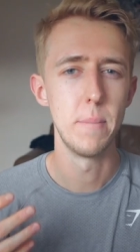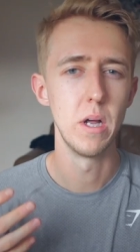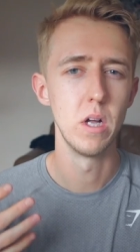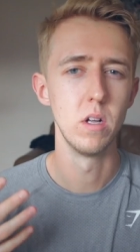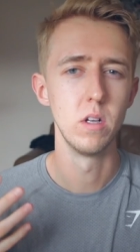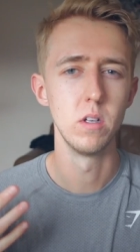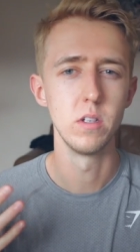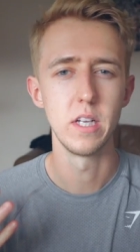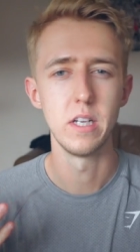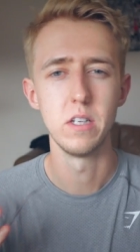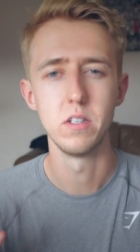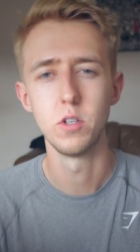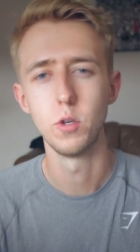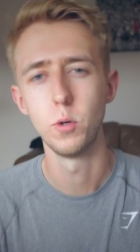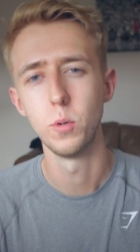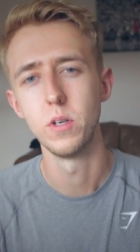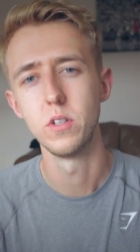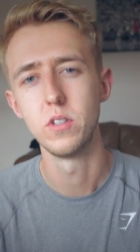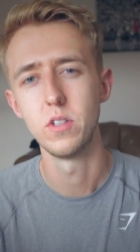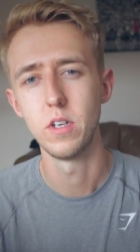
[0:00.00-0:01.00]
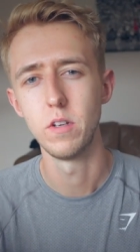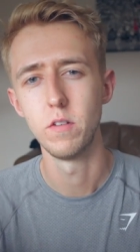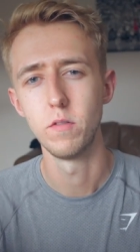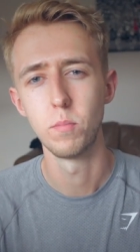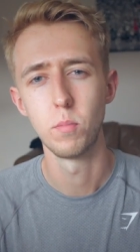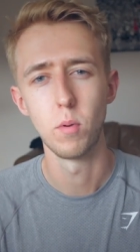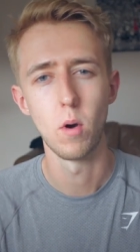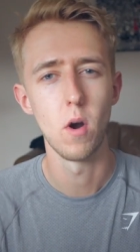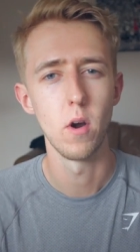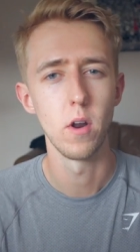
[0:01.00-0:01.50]
build
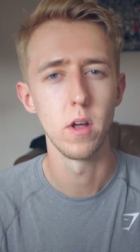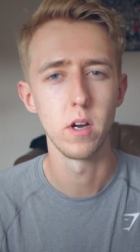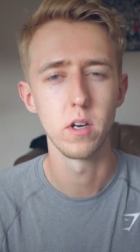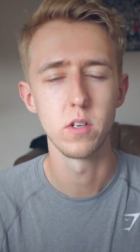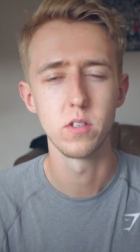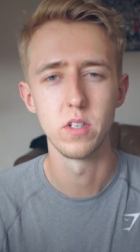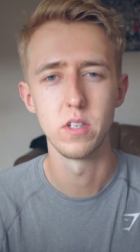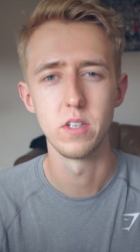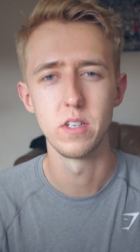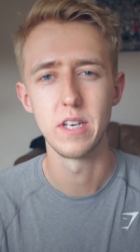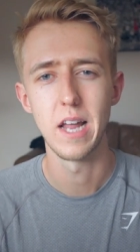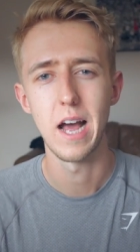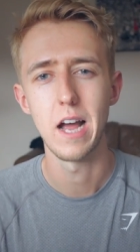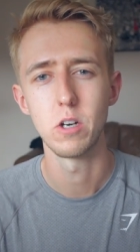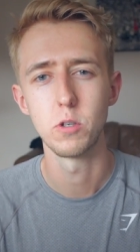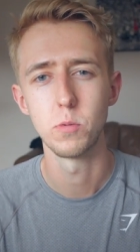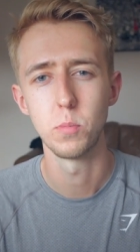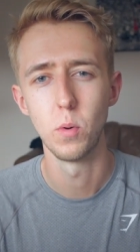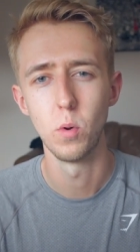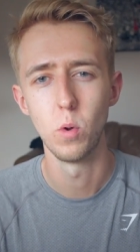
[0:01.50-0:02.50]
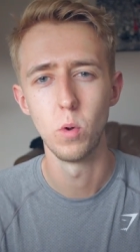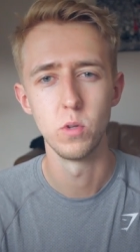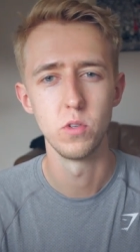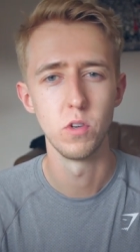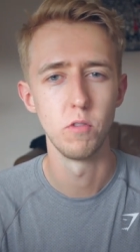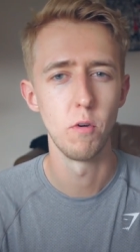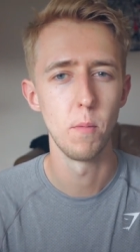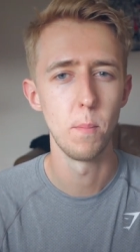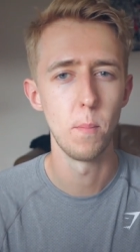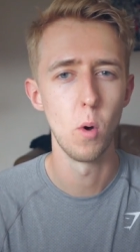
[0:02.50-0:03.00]
intuitive products and dashboards
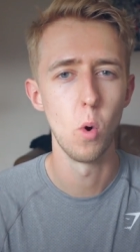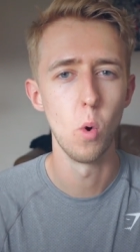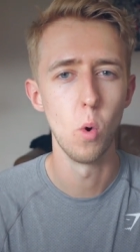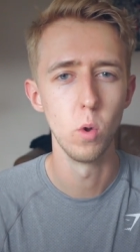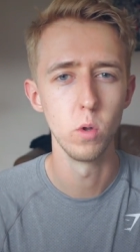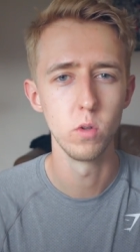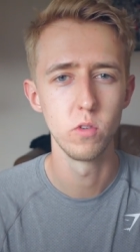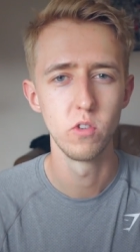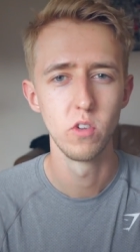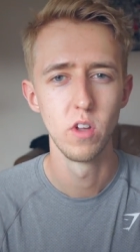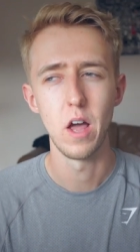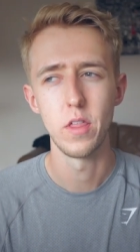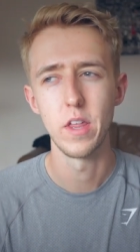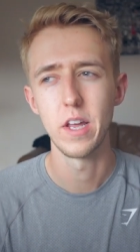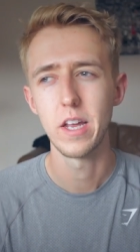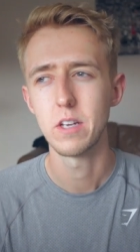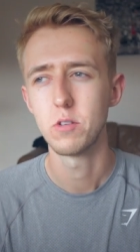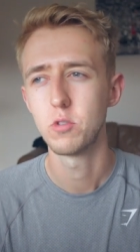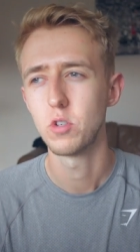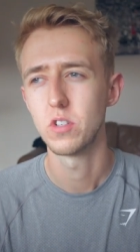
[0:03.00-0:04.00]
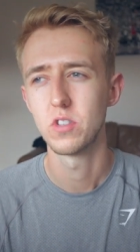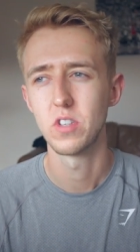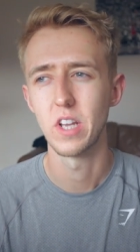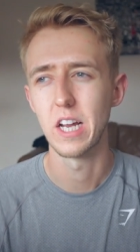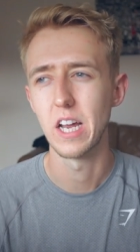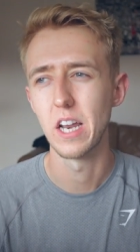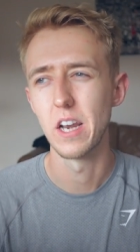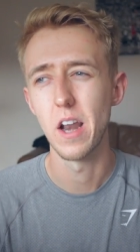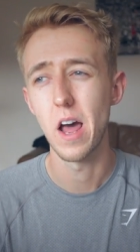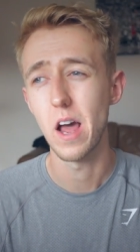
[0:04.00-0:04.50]
and reports, I think it's just
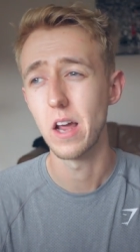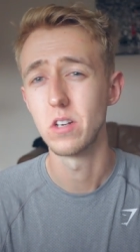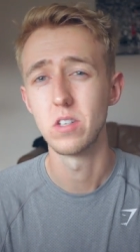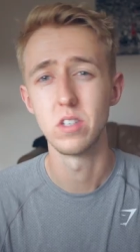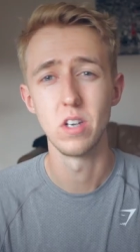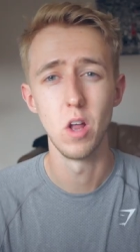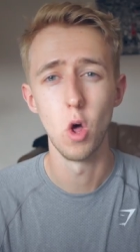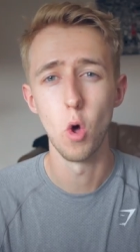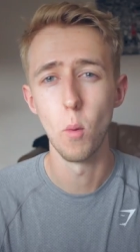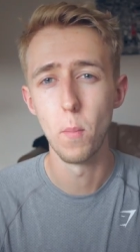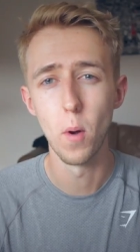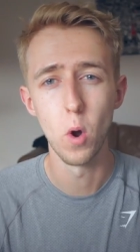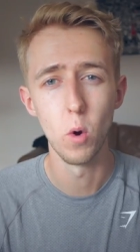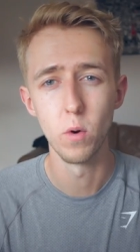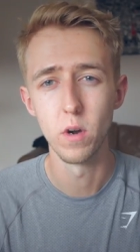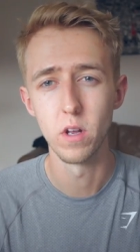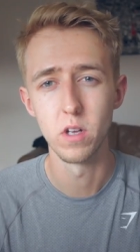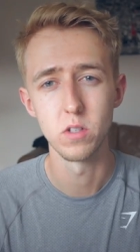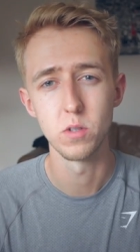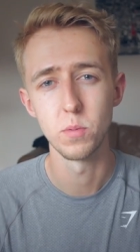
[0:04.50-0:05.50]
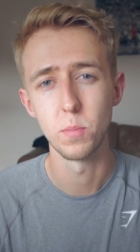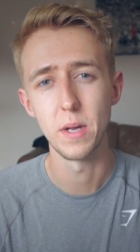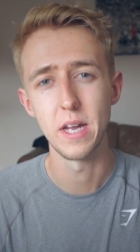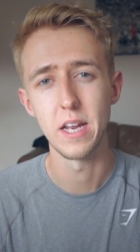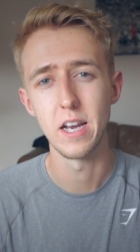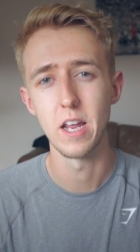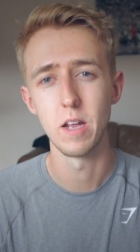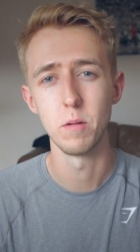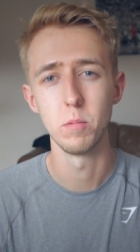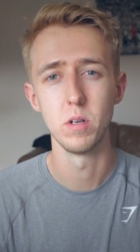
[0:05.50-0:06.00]
like a nice little bonus
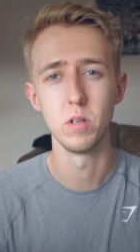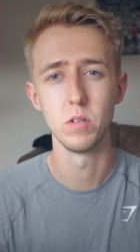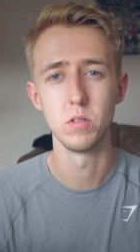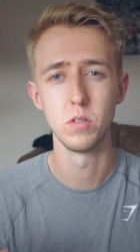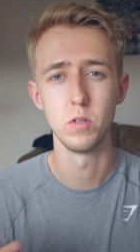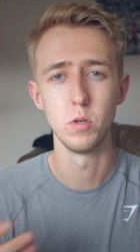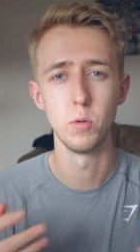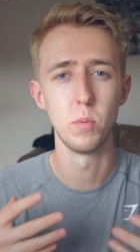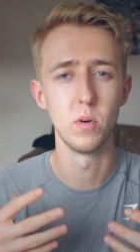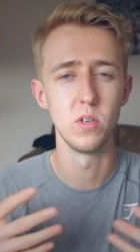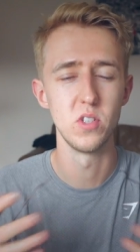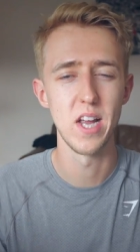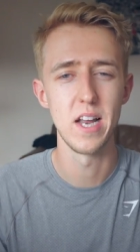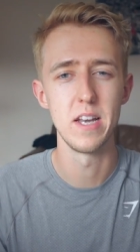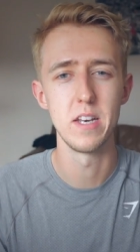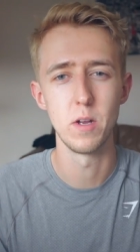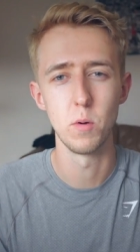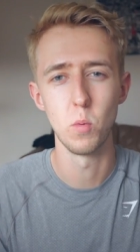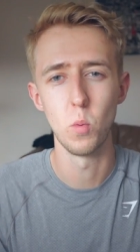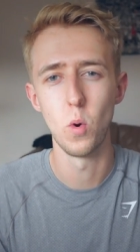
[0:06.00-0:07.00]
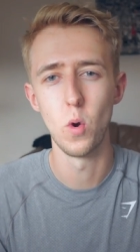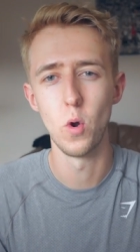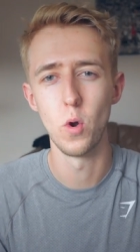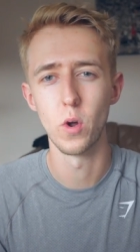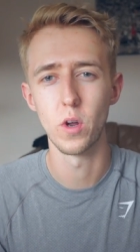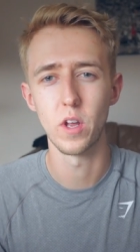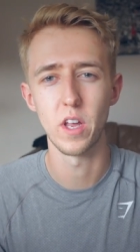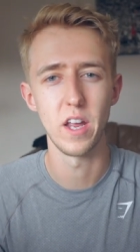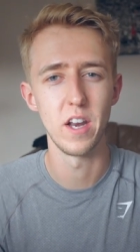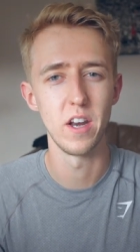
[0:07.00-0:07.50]
being able to present your
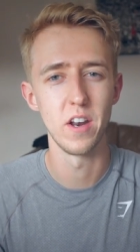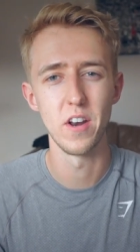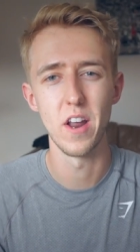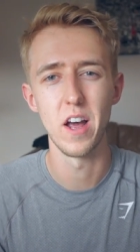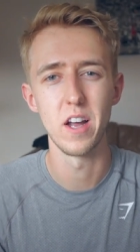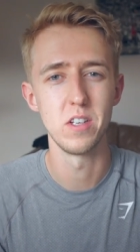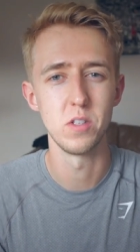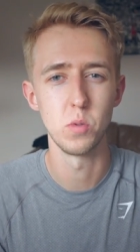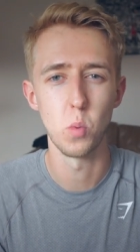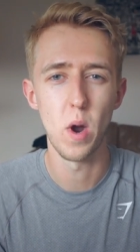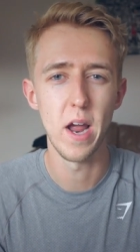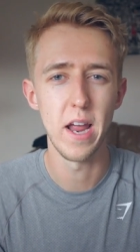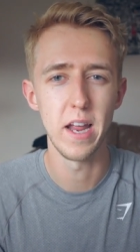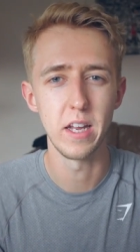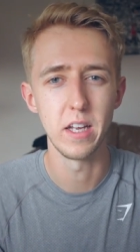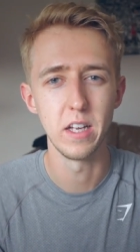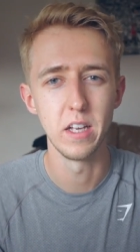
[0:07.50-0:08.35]
work in a nice way.